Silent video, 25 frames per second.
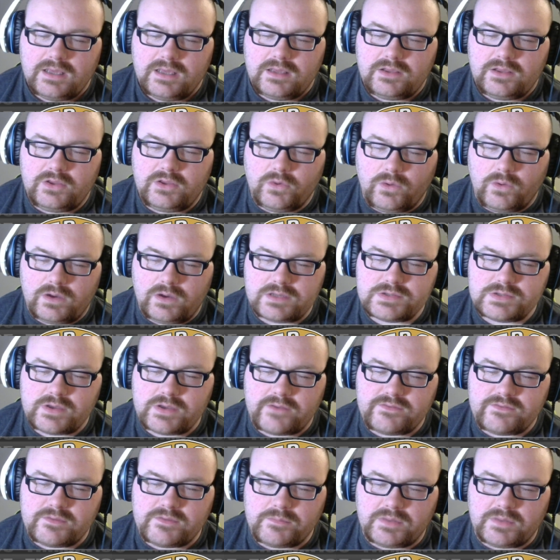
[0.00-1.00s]
you also have
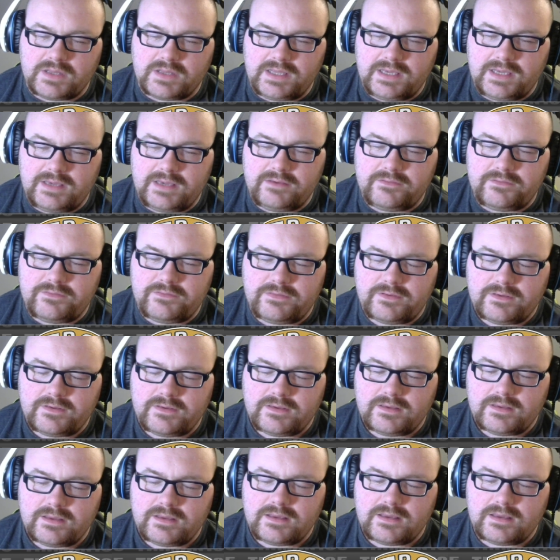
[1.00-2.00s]
to believe
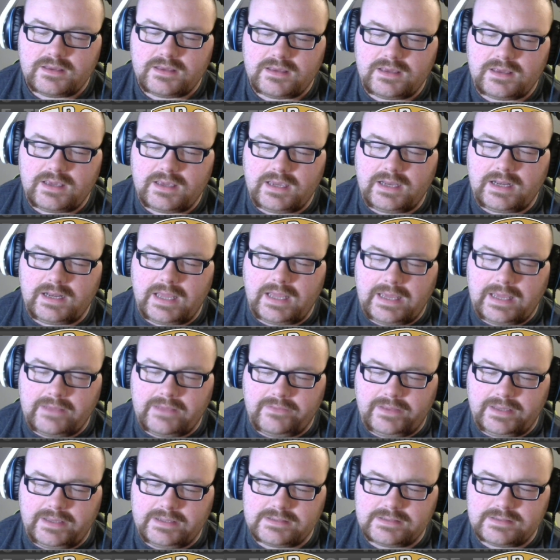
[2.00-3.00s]
in
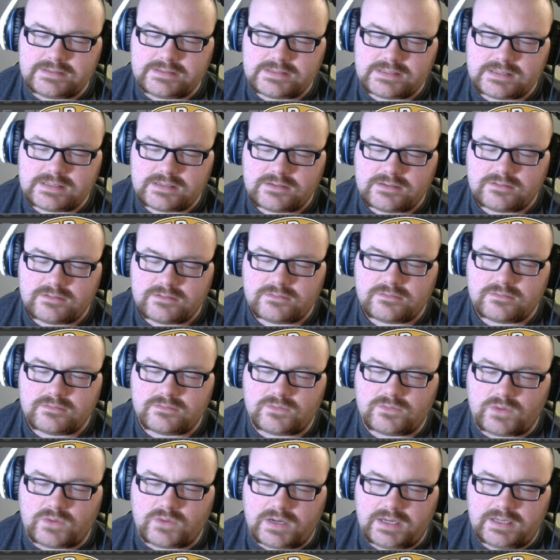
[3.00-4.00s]
aliens,
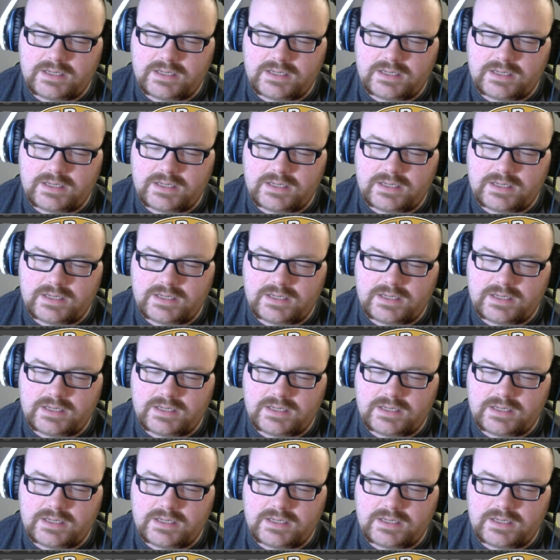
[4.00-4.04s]
right?